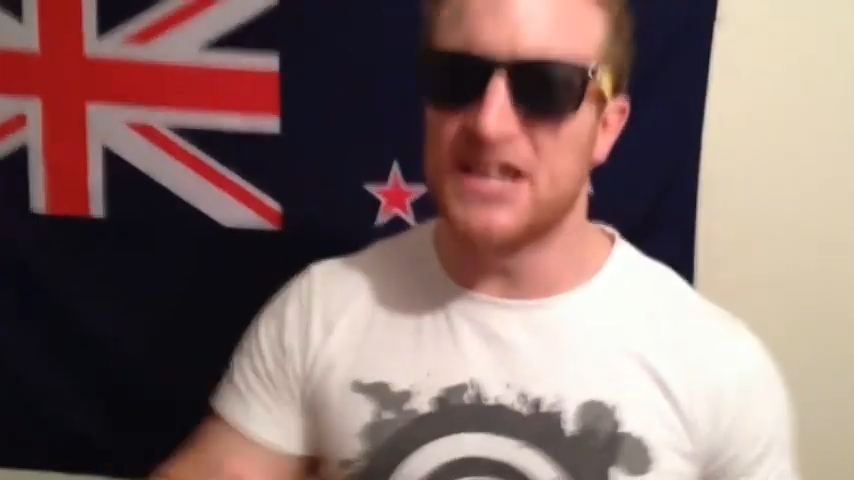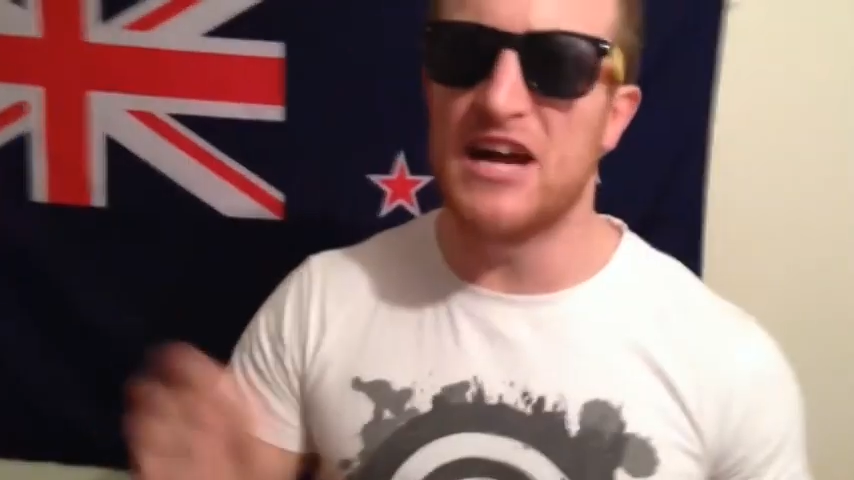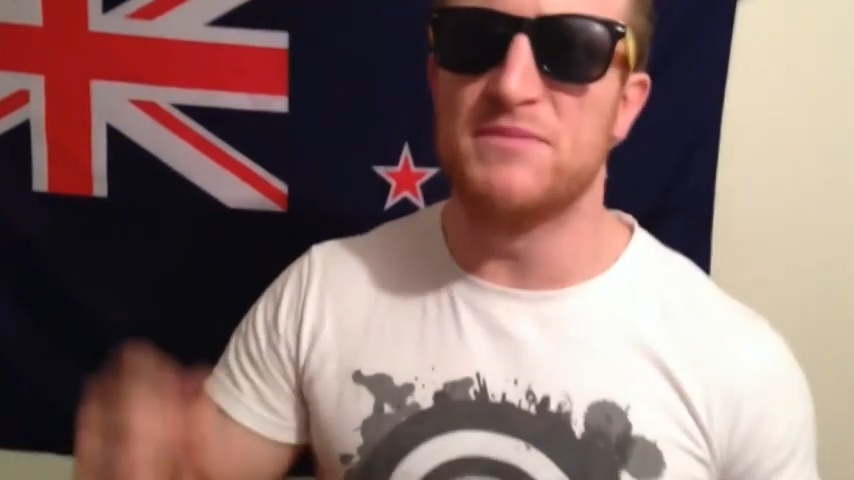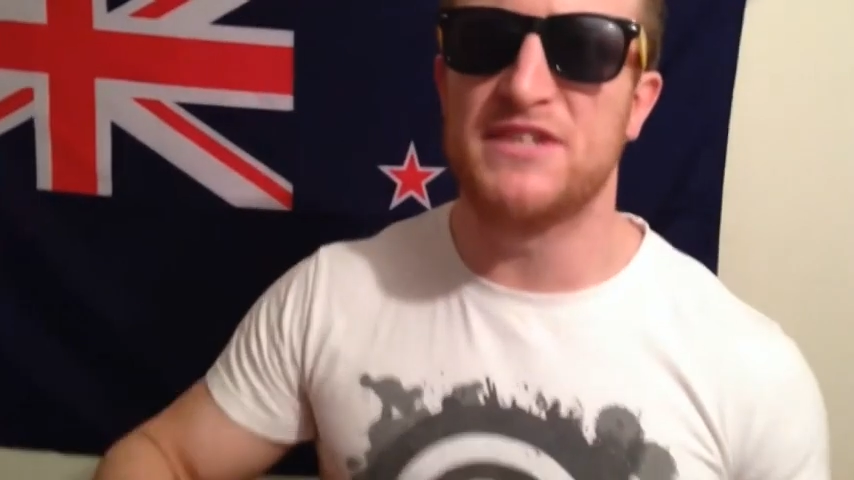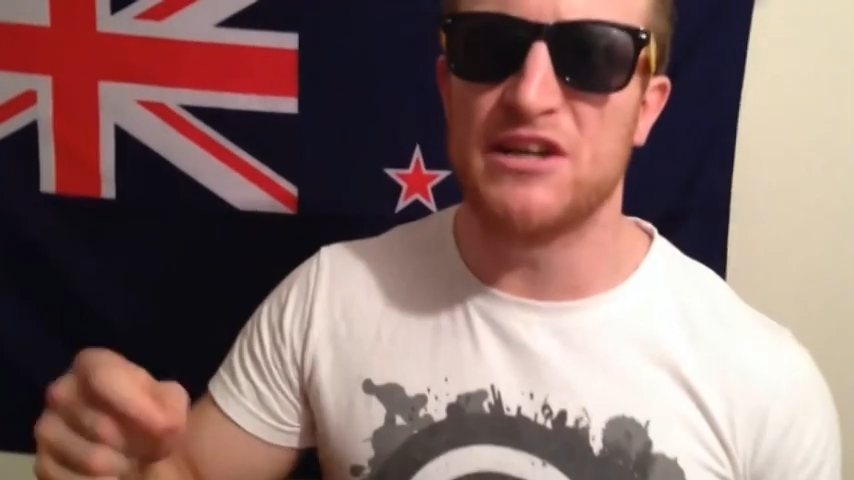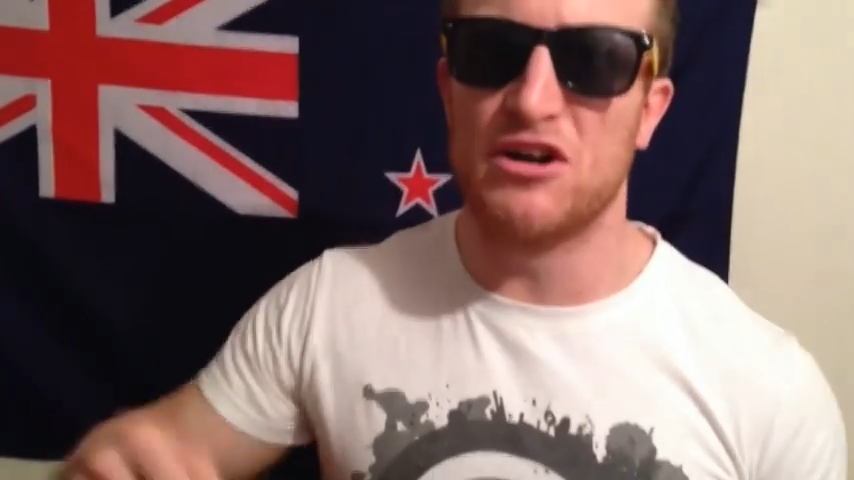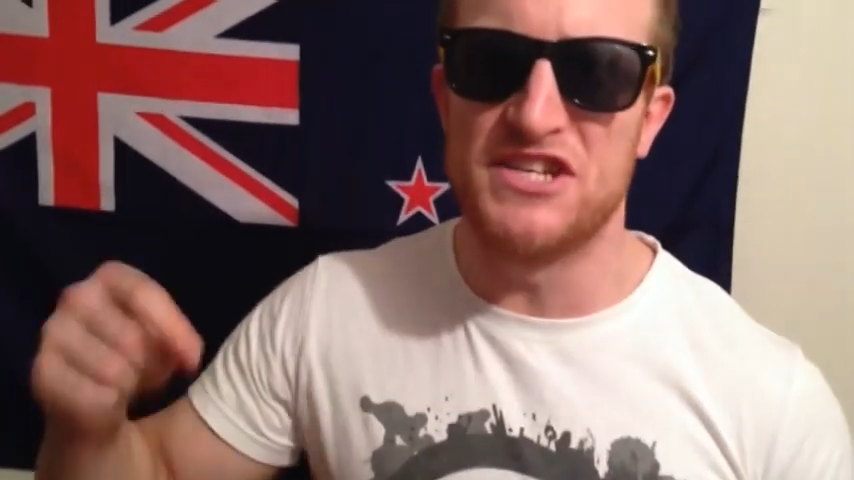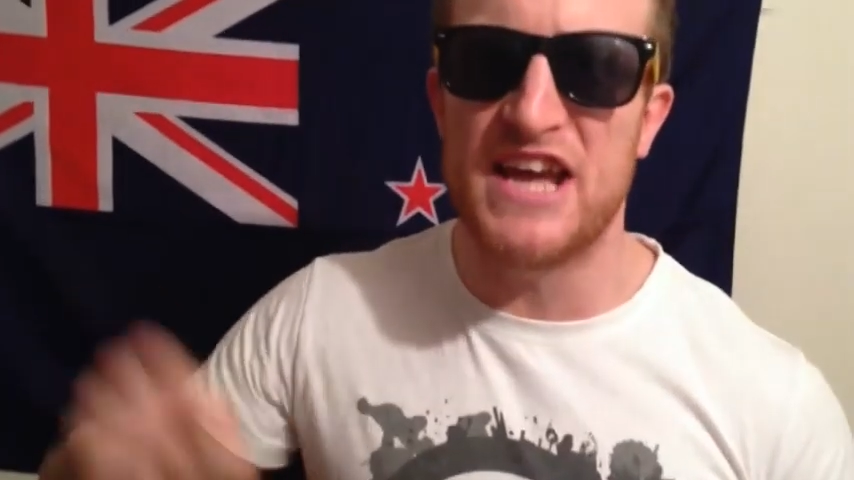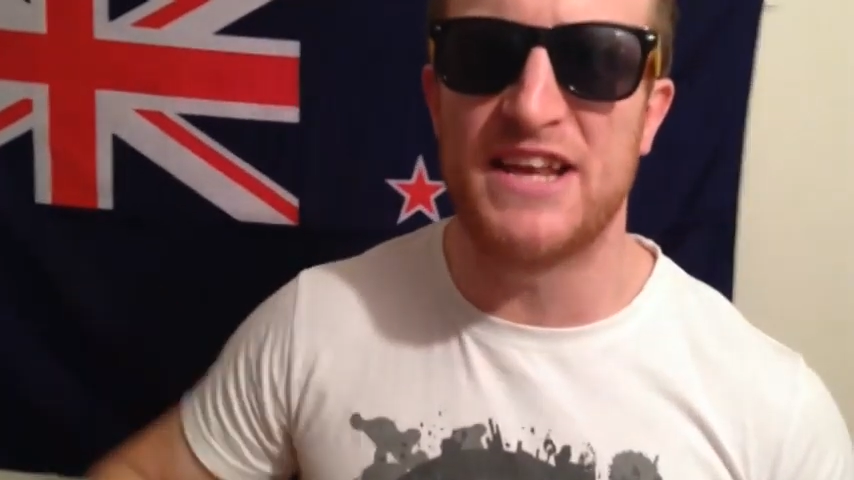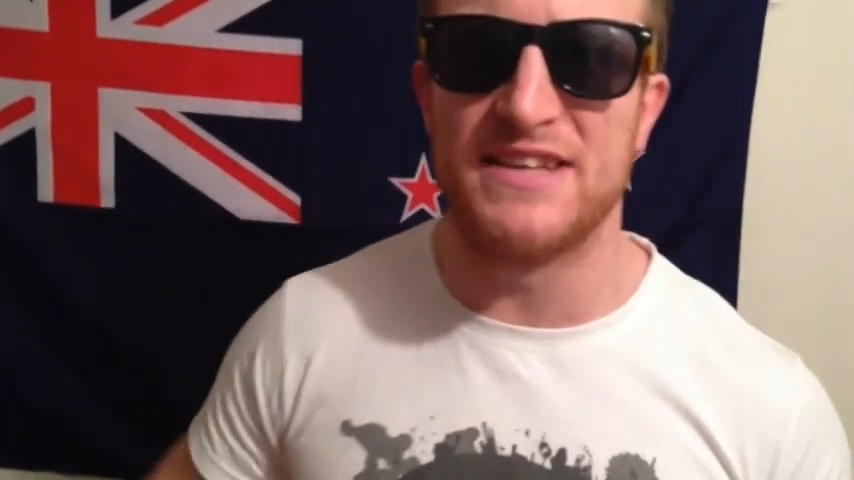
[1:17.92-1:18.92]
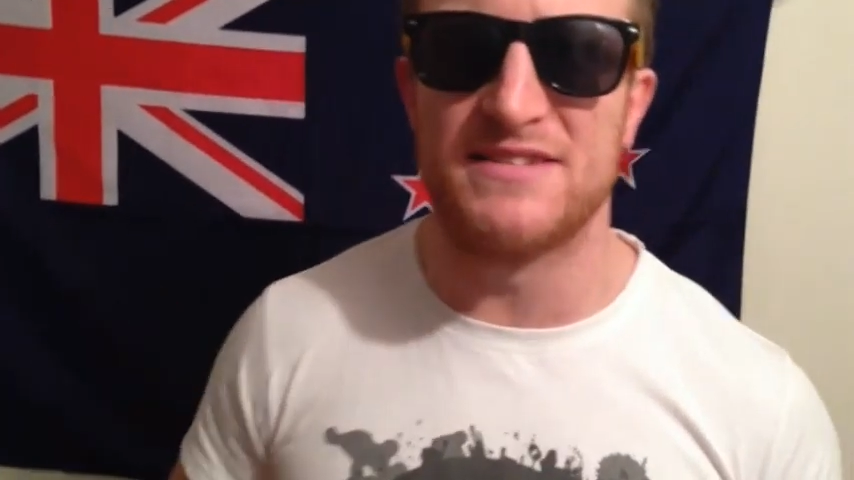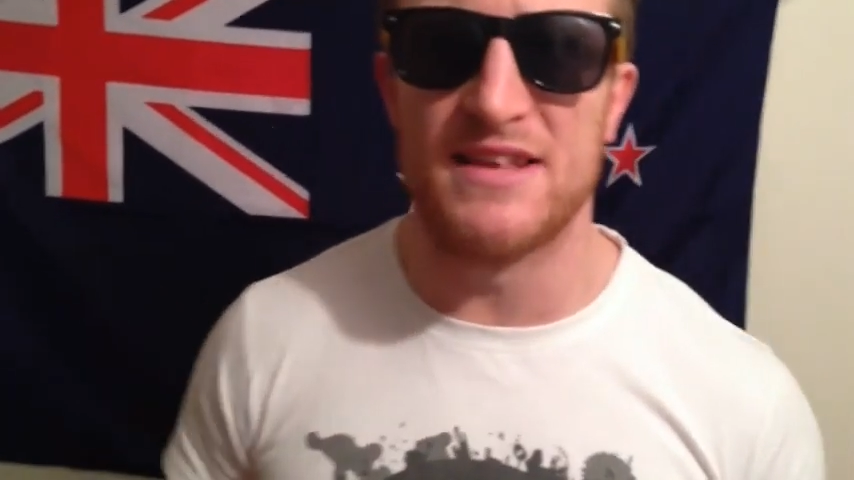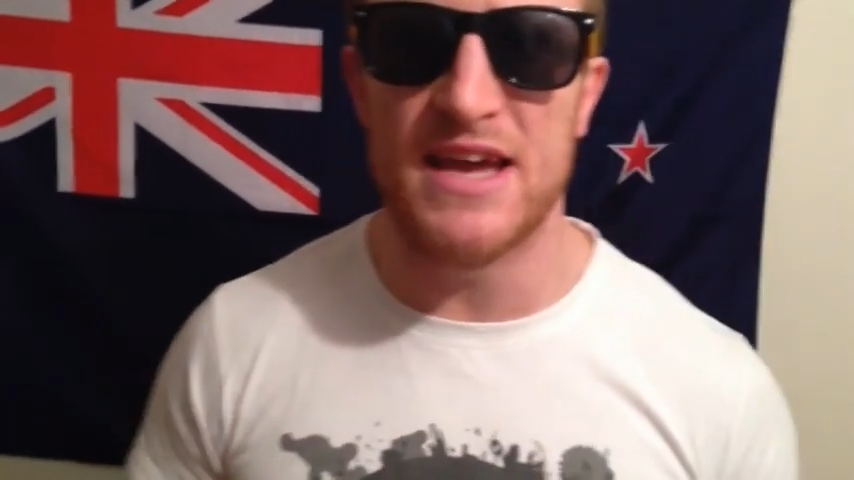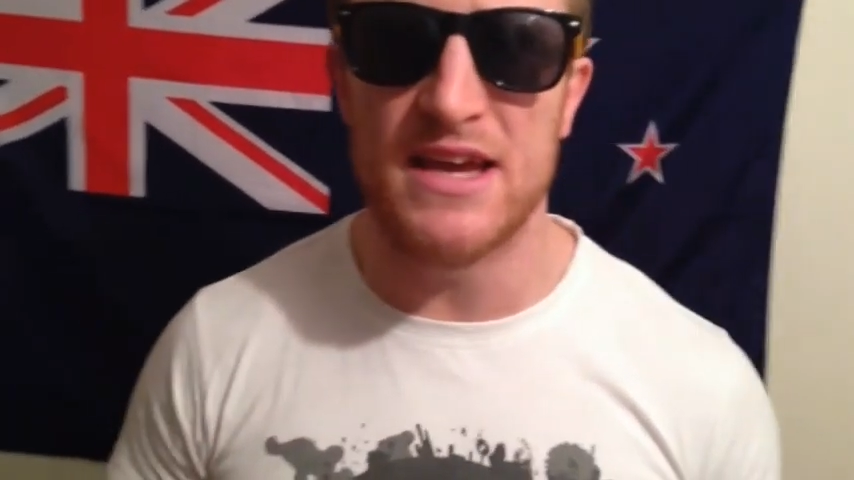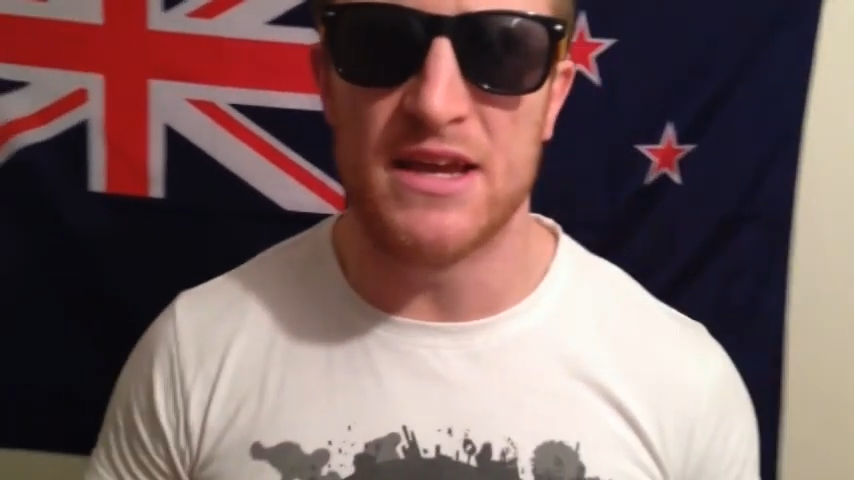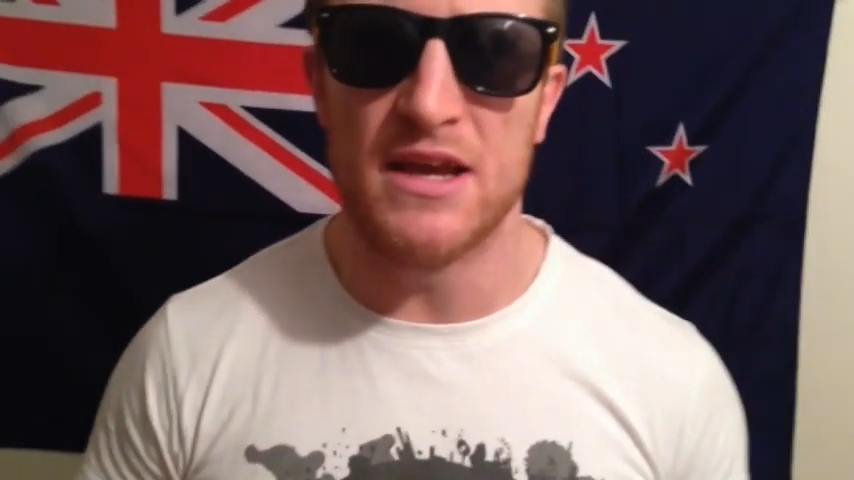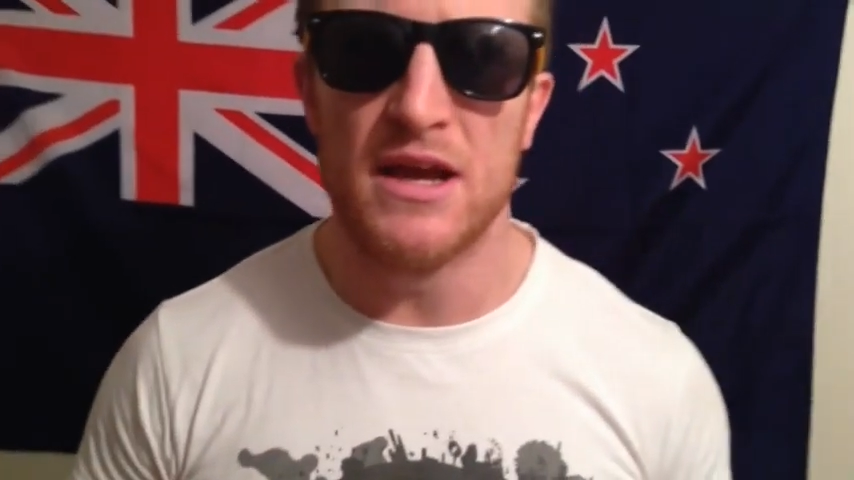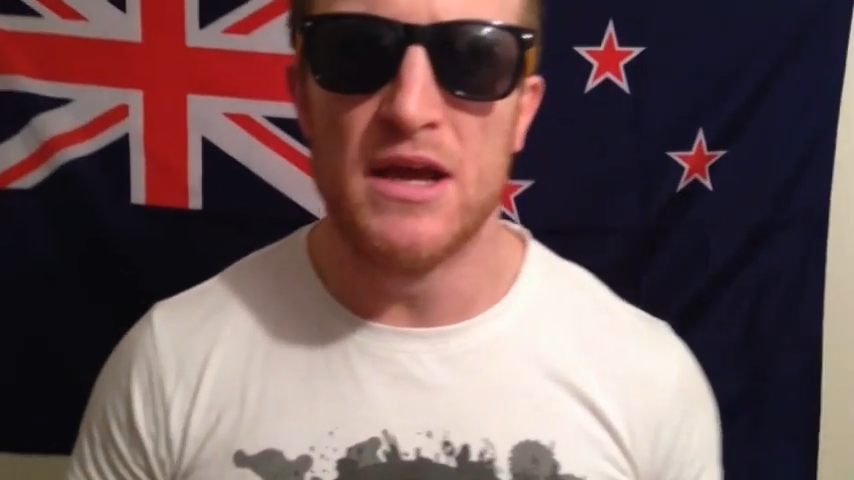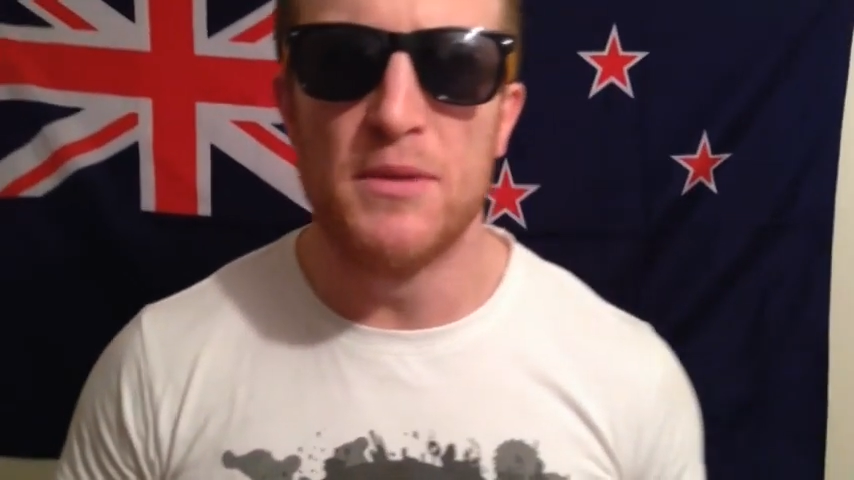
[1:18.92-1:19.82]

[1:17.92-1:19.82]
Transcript: you to come sit on daddy's knee,